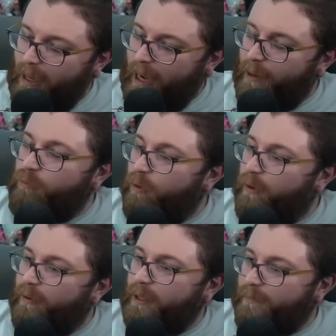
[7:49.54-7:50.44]
I'm
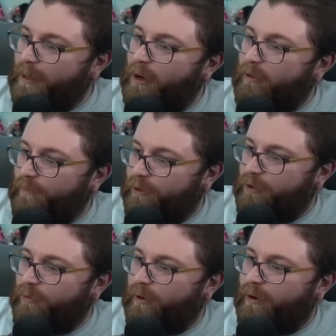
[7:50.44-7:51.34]
wearing a pair of
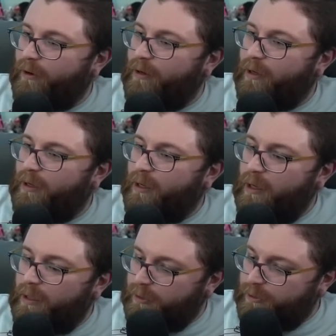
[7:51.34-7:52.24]
underwear
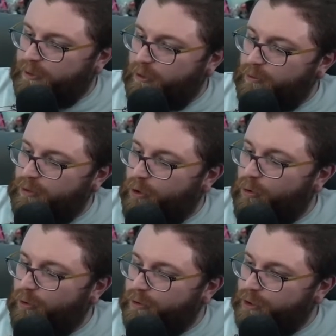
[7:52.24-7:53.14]
that is so
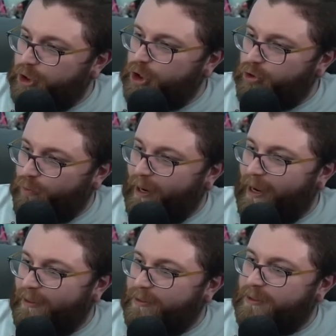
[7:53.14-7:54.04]
torn to
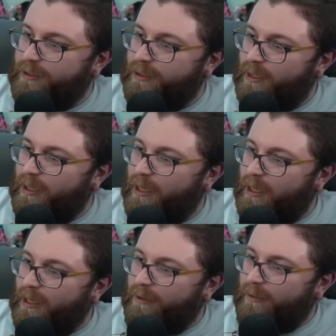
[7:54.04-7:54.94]
shreds
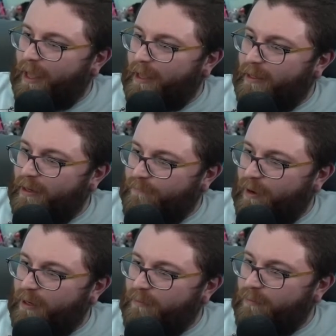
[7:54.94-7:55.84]
that if
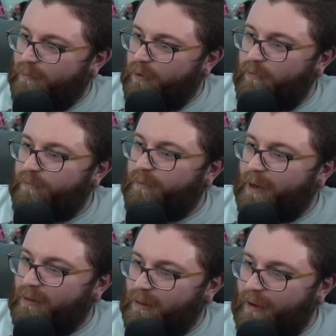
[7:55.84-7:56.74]
I moved
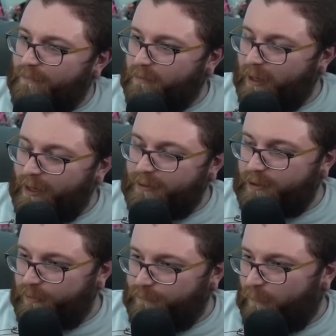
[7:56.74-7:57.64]
my left leg
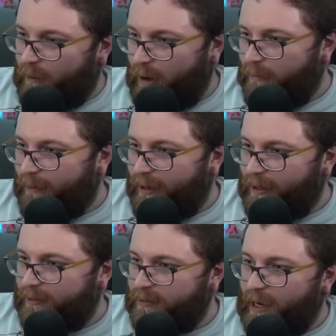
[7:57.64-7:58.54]
too far out, my
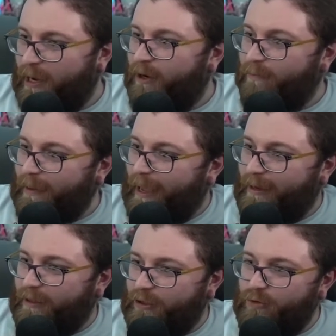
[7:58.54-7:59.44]
entire
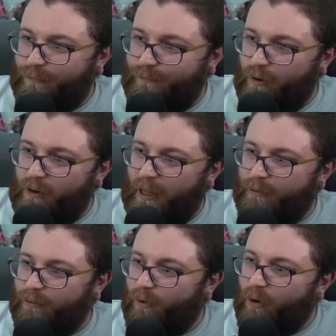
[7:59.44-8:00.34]
package would fall out through a